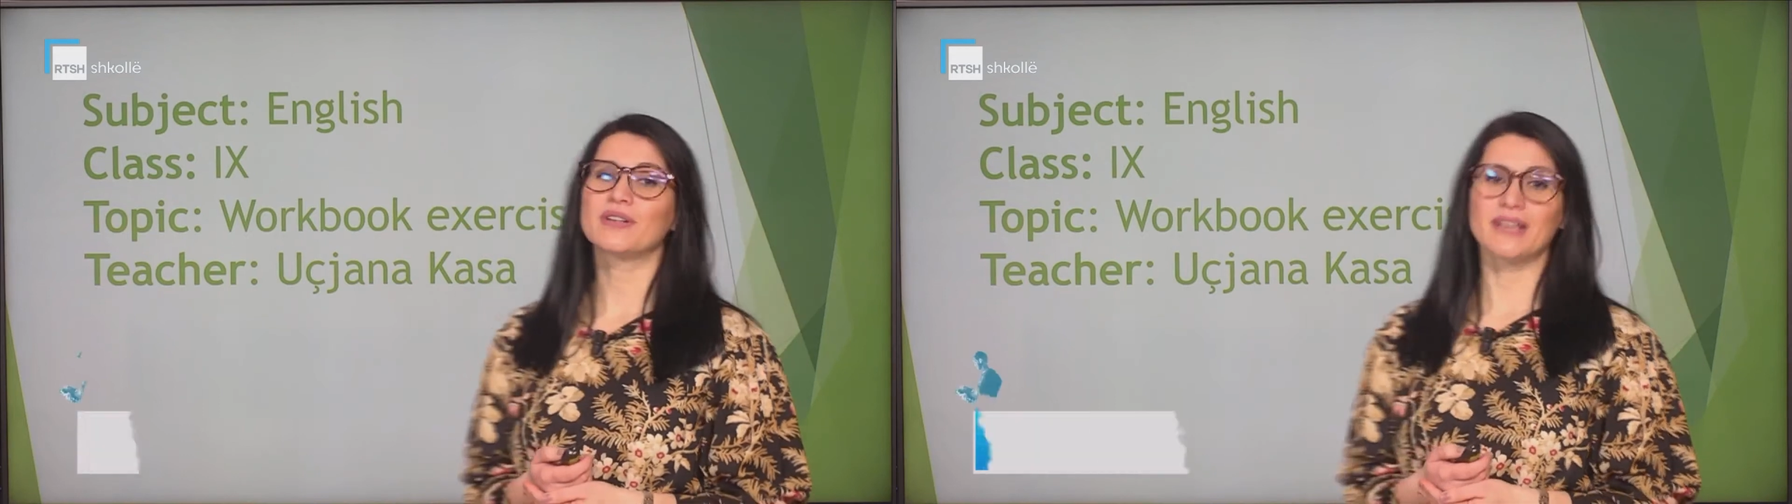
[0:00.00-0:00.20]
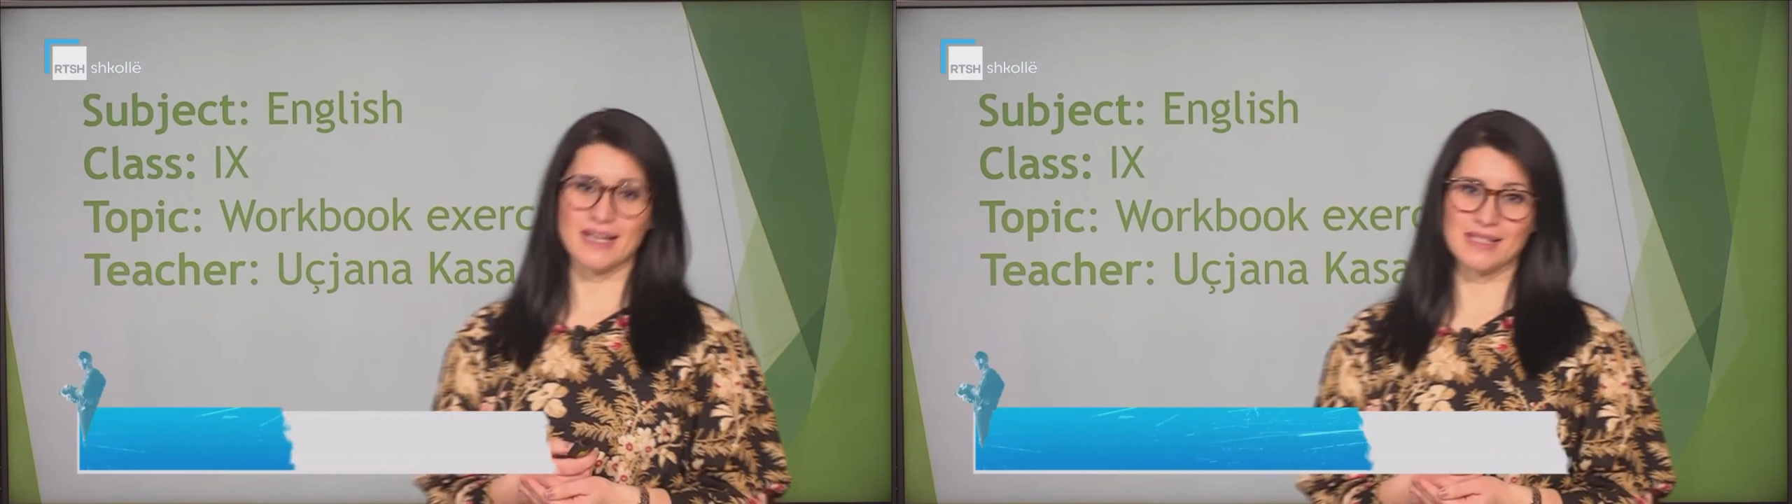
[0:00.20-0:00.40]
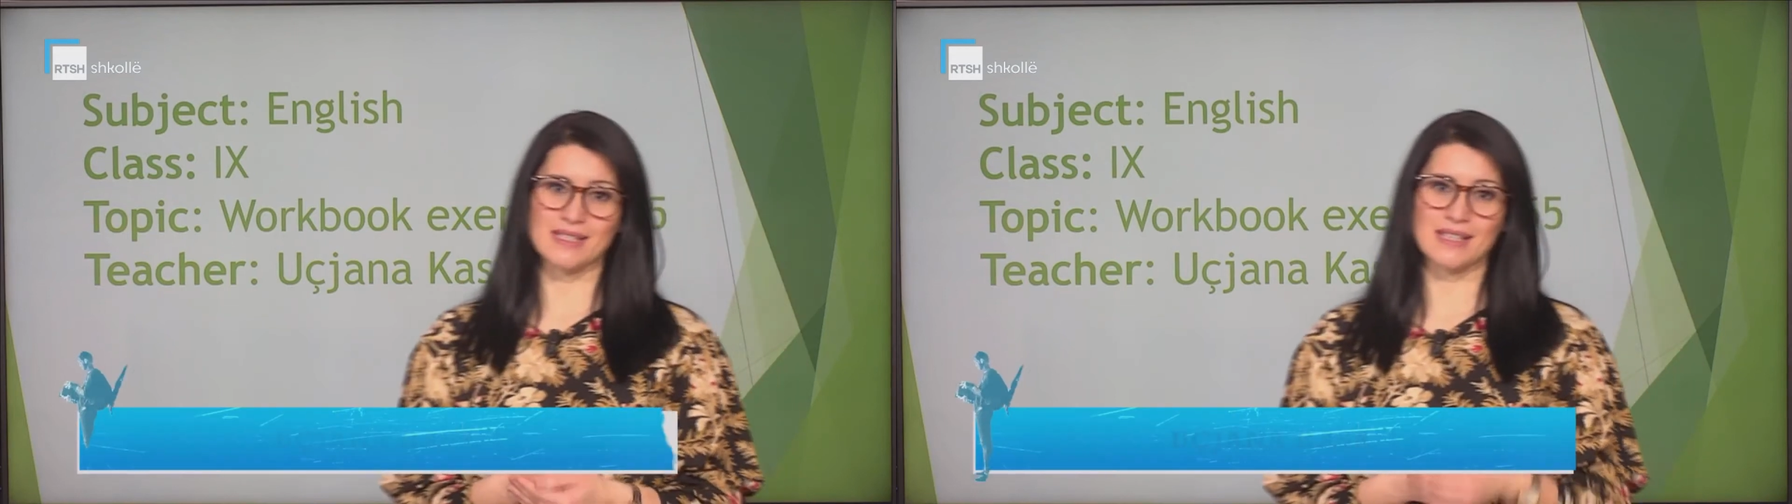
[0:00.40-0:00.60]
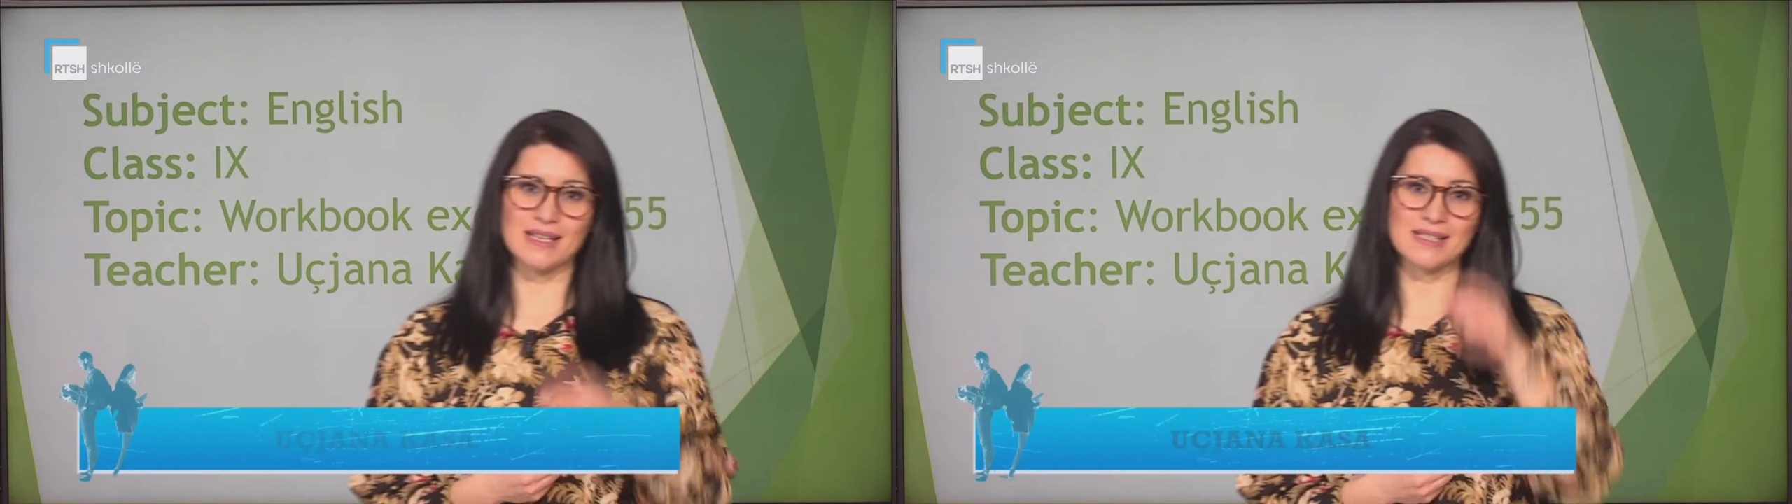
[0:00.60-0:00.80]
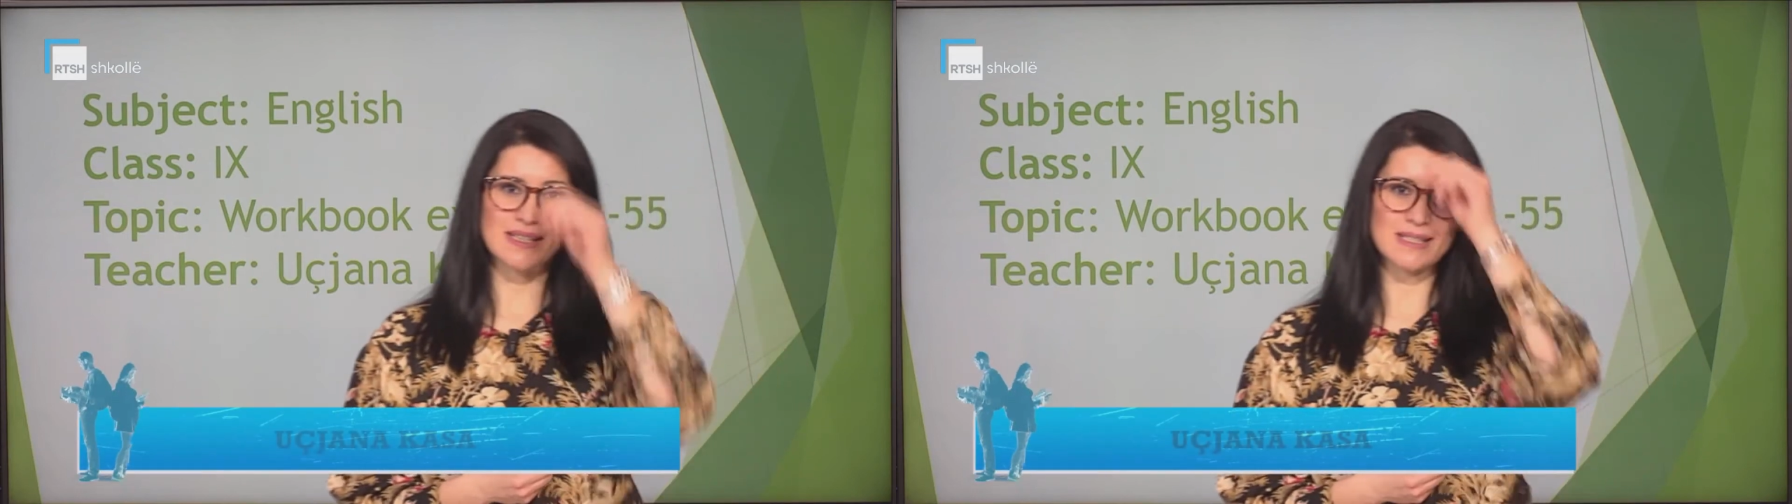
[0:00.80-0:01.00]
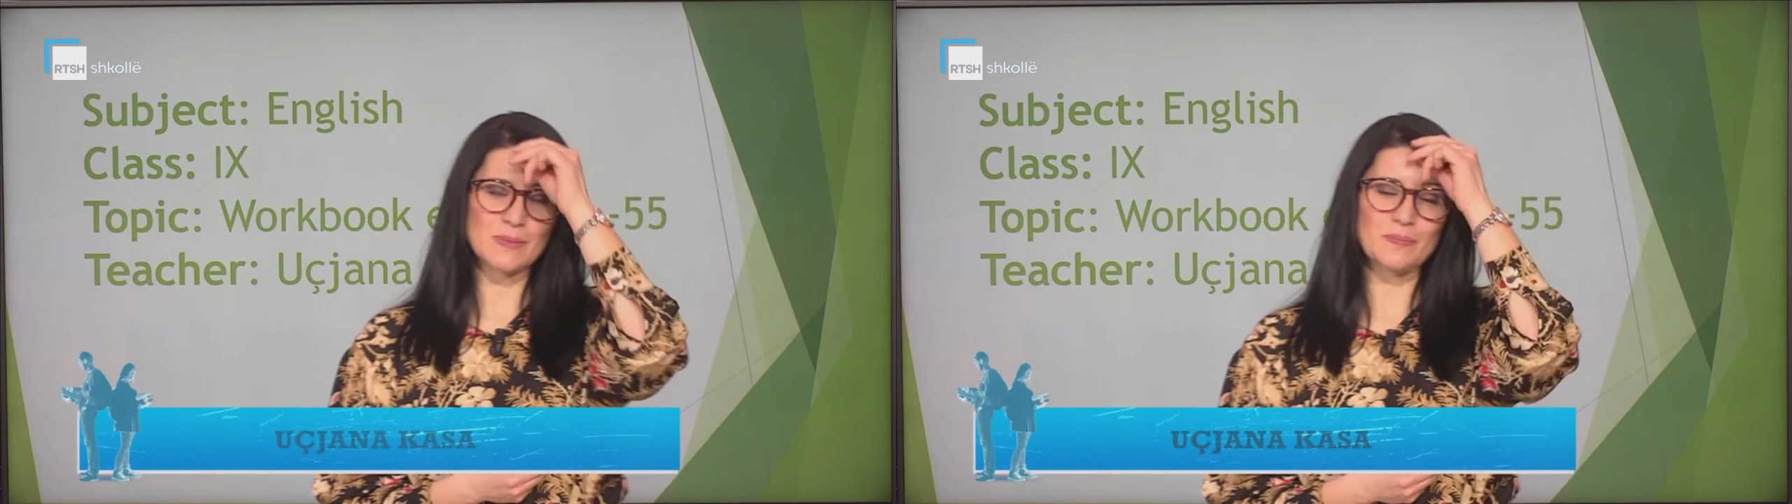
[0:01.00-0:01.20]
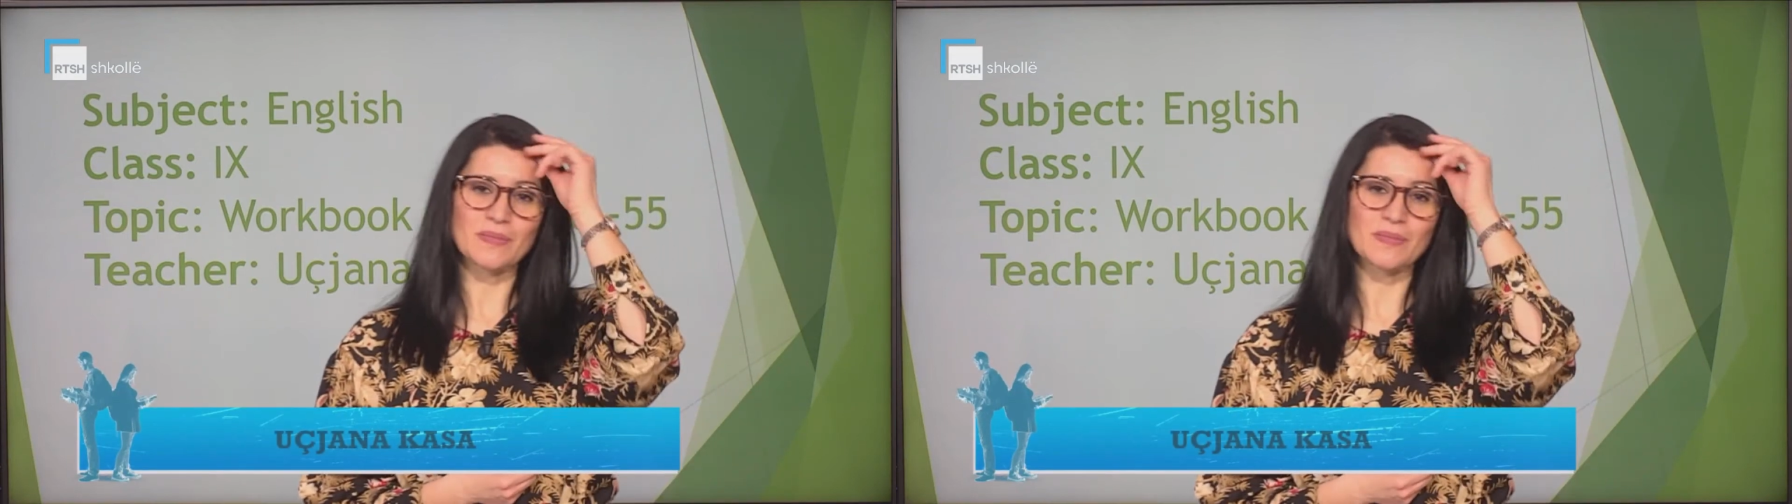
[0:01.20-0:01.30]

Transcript: exercises.